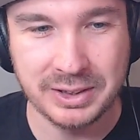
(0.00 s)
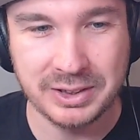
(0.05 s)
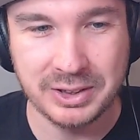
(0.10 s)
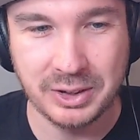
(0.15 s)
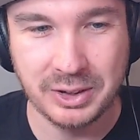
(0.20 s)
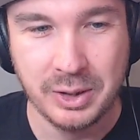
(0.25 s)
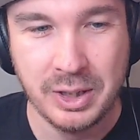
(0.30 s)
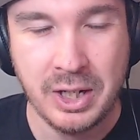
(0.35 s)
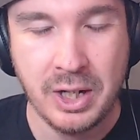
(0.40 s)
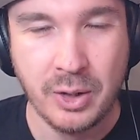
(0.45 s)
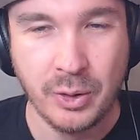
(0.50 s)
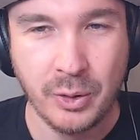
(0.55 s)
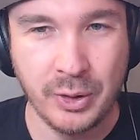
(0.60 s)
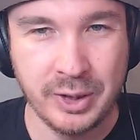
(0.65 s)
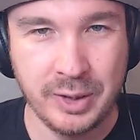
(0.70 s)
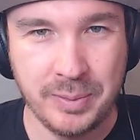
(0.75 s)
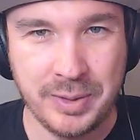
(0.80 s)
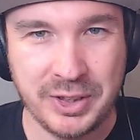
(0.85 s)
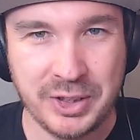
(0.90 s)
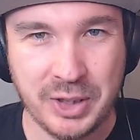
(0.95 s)
so we're
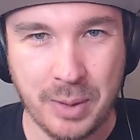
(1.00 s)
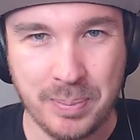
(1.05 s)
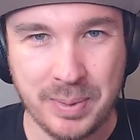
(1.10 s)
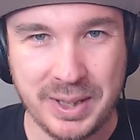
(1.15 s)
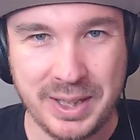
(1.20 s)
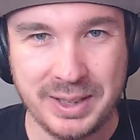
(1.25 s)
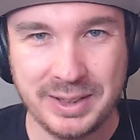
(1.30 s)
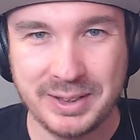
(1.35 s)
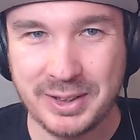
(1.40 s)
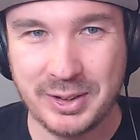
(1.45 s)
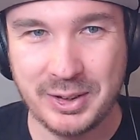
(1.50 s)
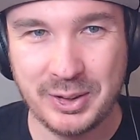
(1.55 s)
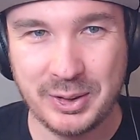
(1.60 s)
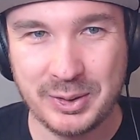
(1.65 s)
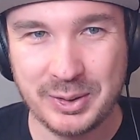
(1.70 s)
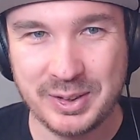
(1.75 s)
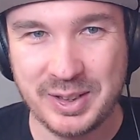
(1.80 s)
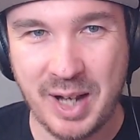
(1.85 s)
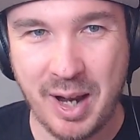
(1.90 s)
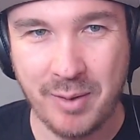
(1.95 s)
going to be jumping into
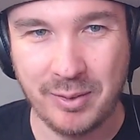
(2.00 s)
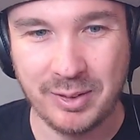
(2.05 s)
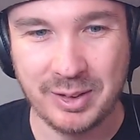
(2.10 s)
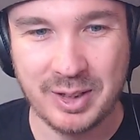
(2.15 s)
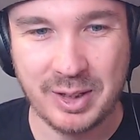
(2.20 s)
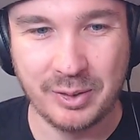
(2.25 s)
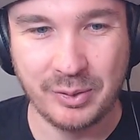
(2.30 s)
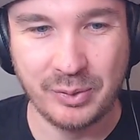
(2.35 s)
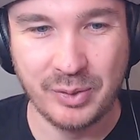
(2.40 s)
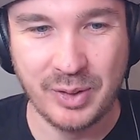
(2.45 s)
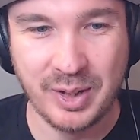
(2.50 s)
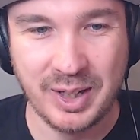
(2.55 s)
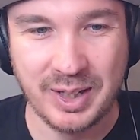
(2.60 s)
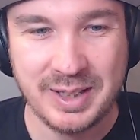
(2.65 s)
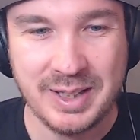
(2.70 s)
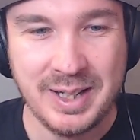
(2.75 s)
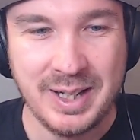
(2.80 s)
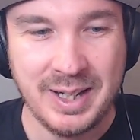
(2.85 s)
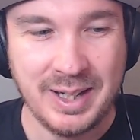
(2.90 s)
those and having a lot of fun.